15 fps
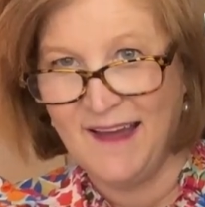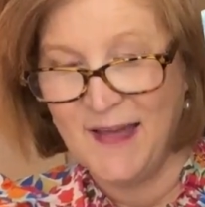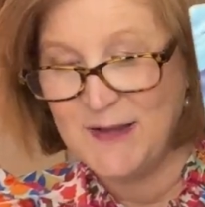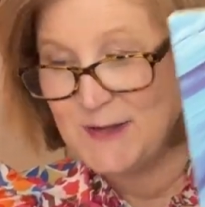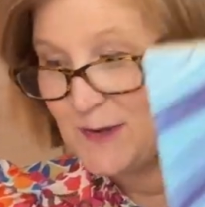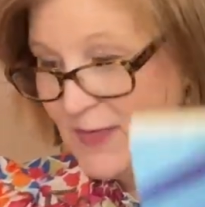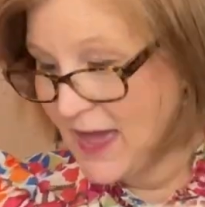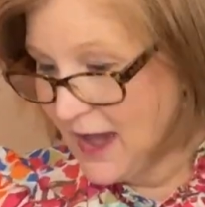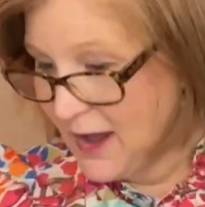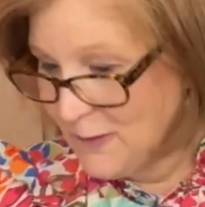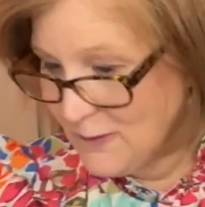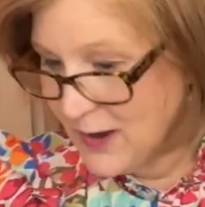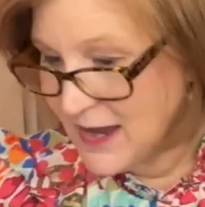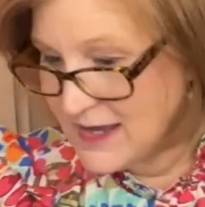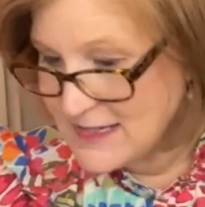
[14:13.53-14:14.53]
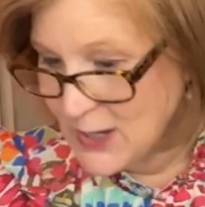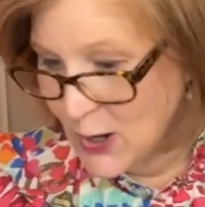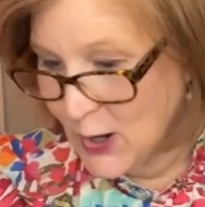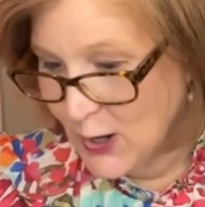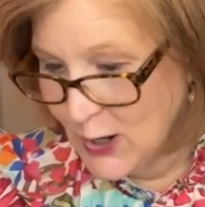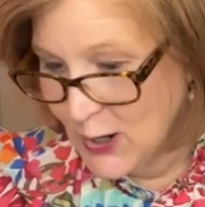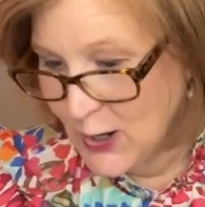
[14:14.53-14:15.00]
So that was
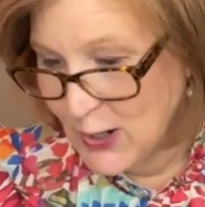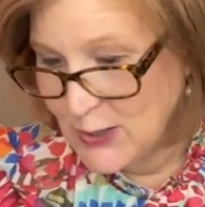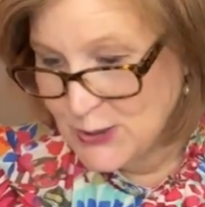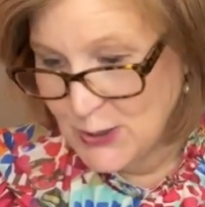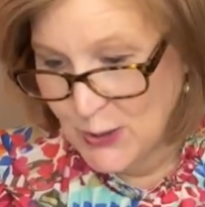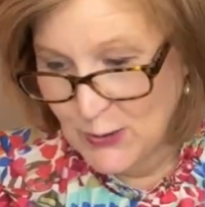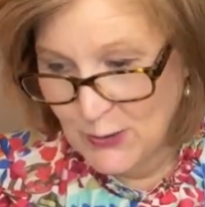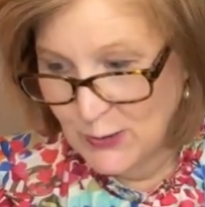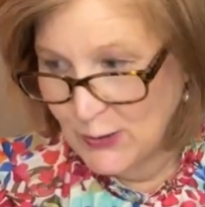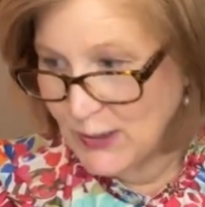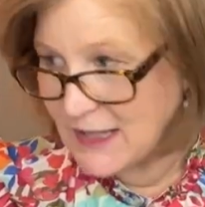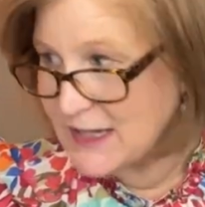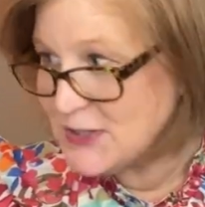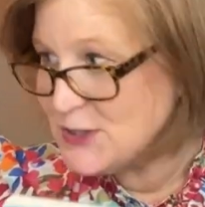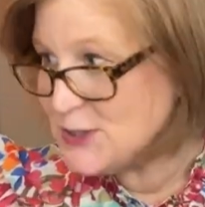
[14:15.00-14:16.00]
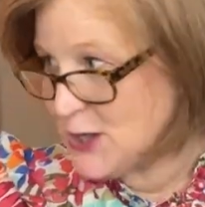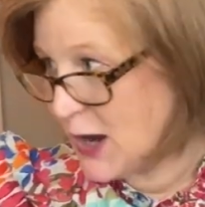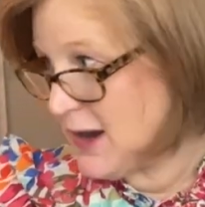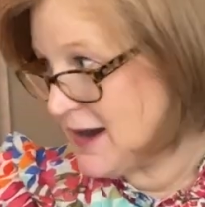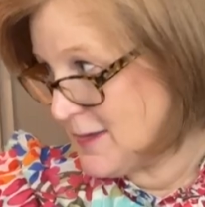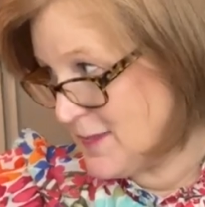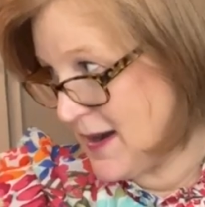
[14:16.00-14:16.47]
our journal
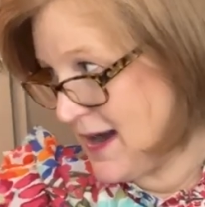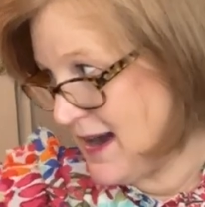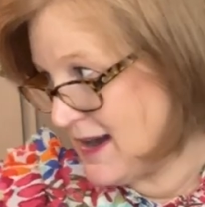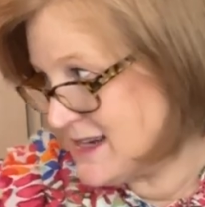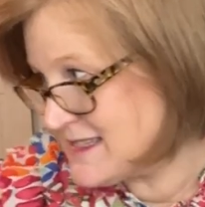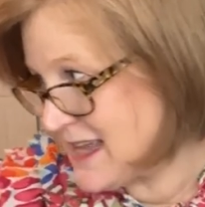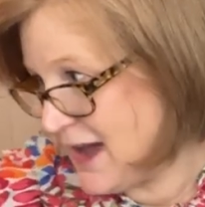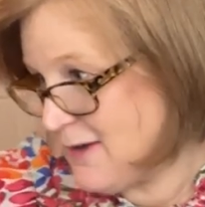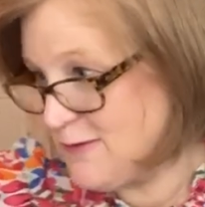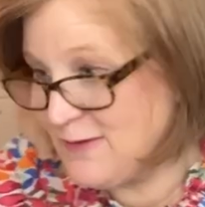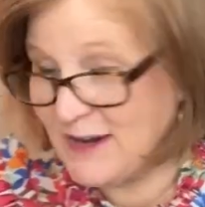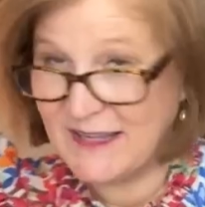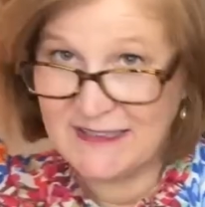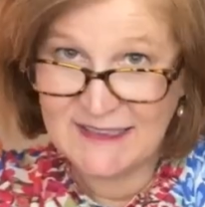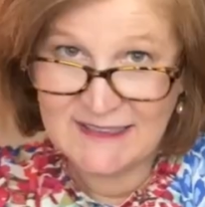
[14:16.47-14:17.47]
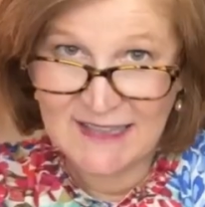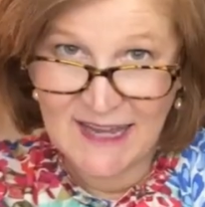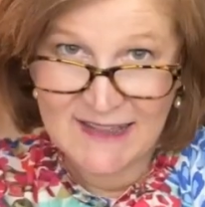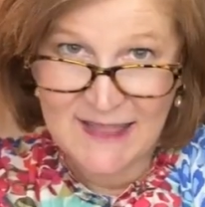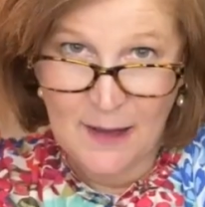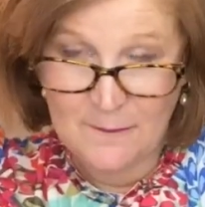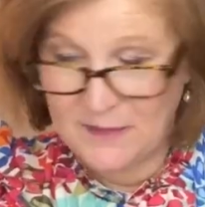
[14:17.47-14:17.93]
junk box. I really
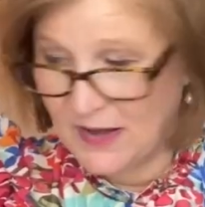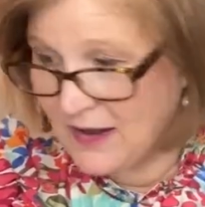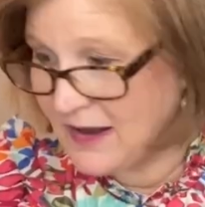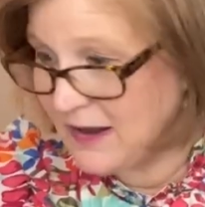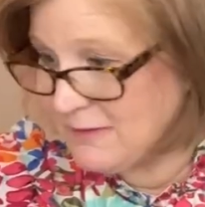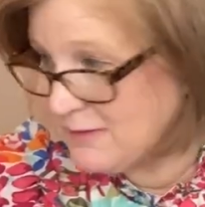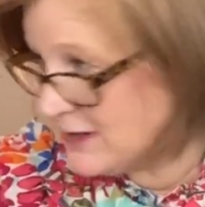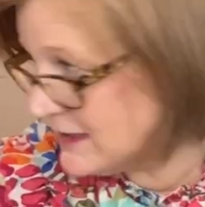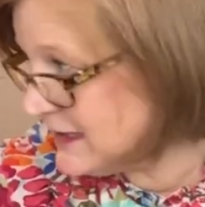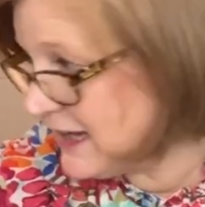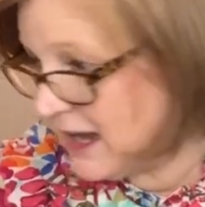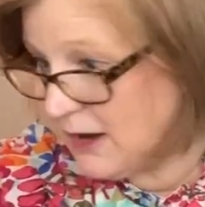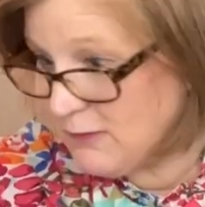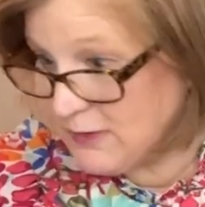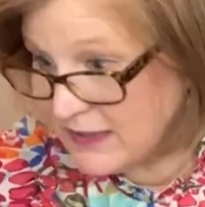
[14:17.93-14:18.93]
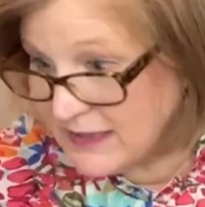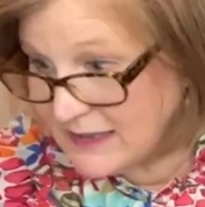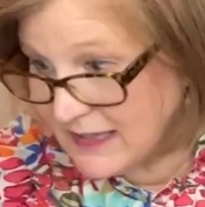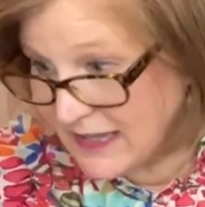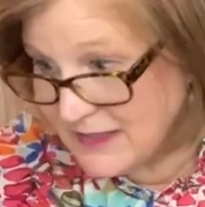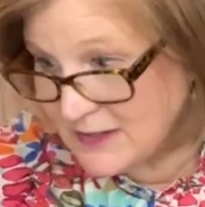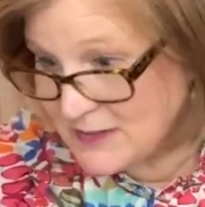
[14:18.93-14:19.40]
like that mug. I really
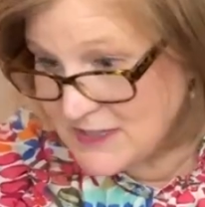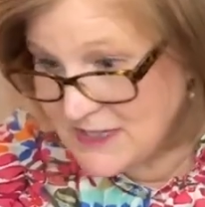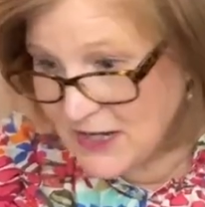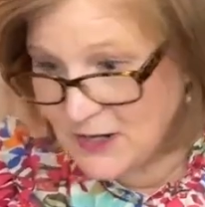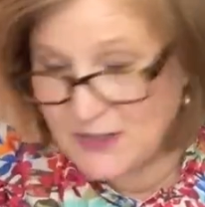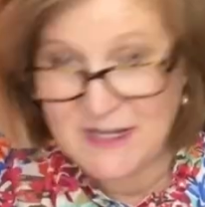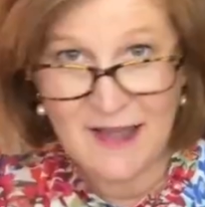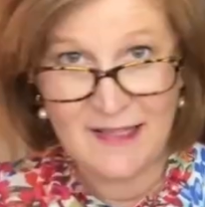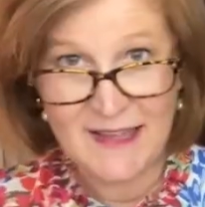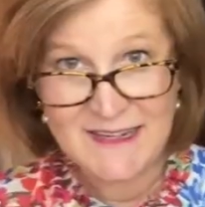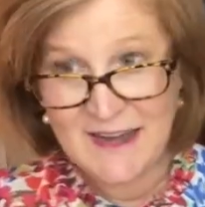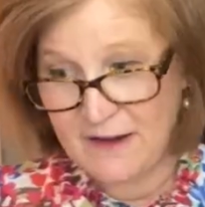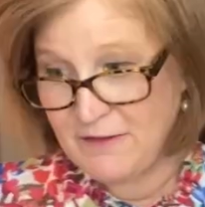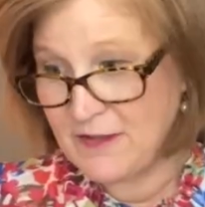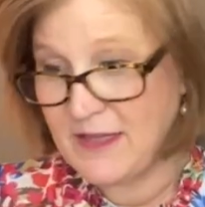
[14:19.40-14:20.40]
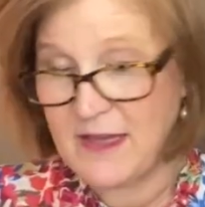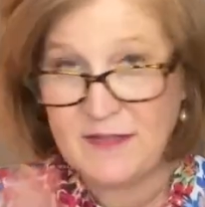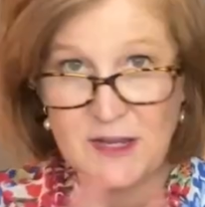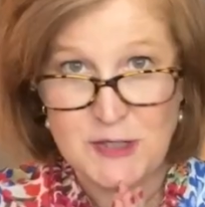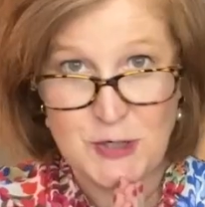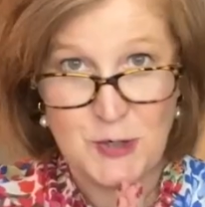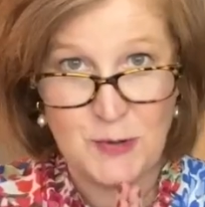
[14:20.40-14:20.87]
like those stickers. I liked everything. The
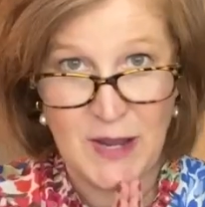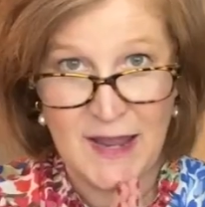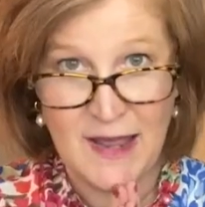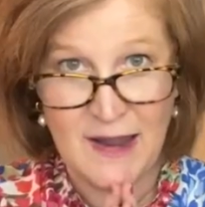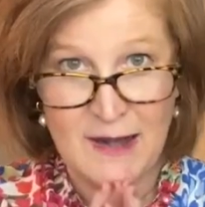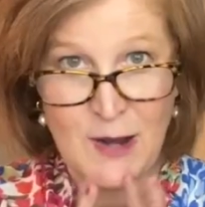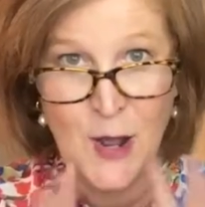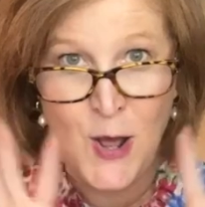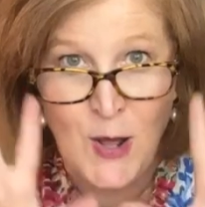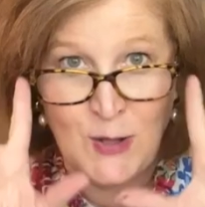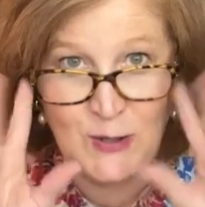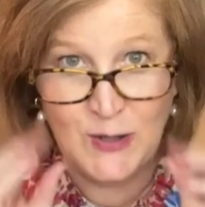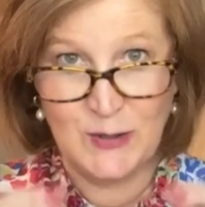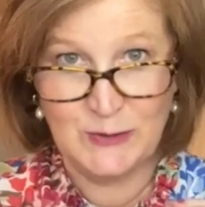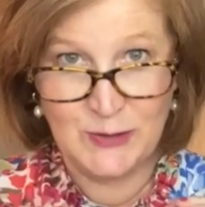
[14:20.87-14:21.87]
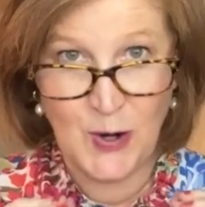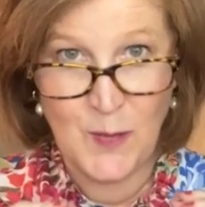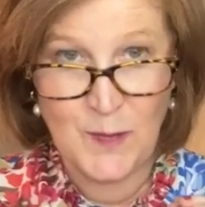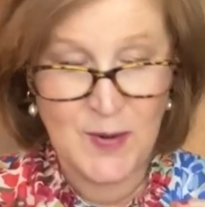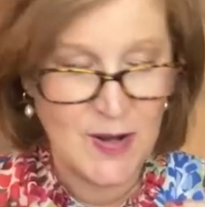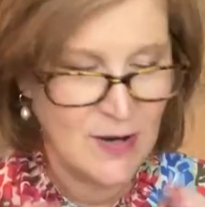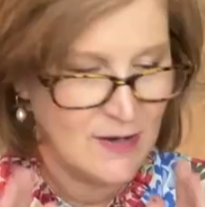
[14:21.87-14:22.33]
toucan little
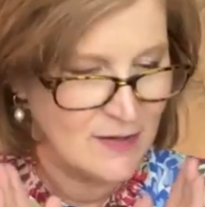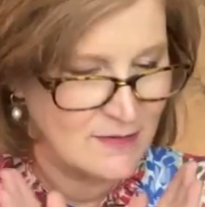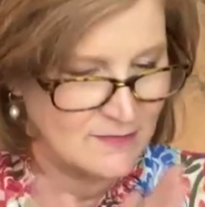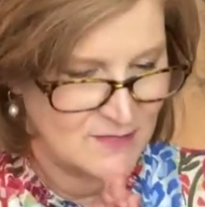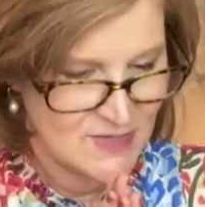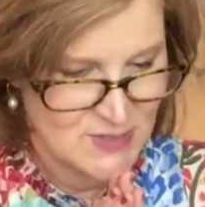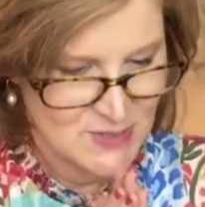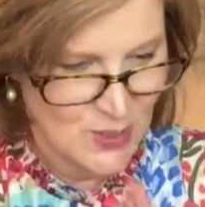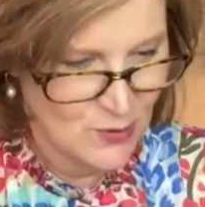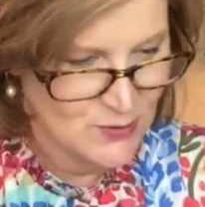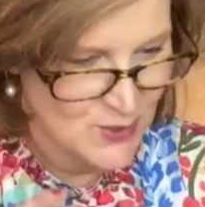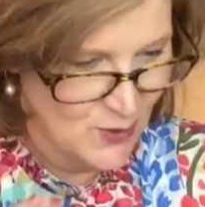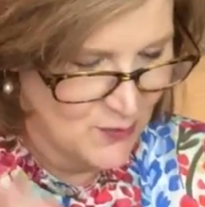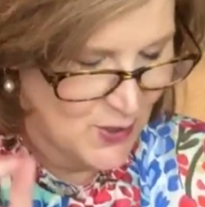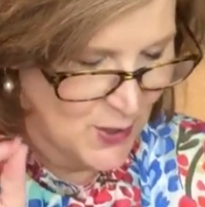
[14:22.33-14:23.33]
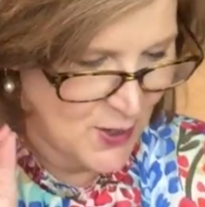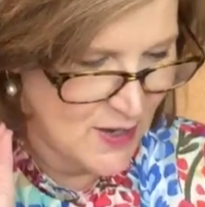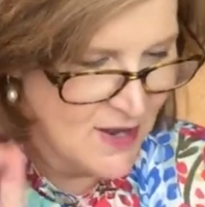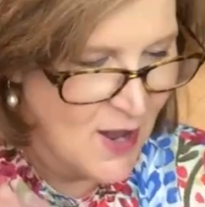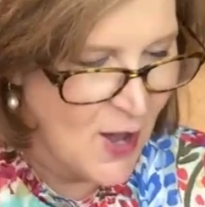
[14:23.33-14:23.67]
notebook, so, so good.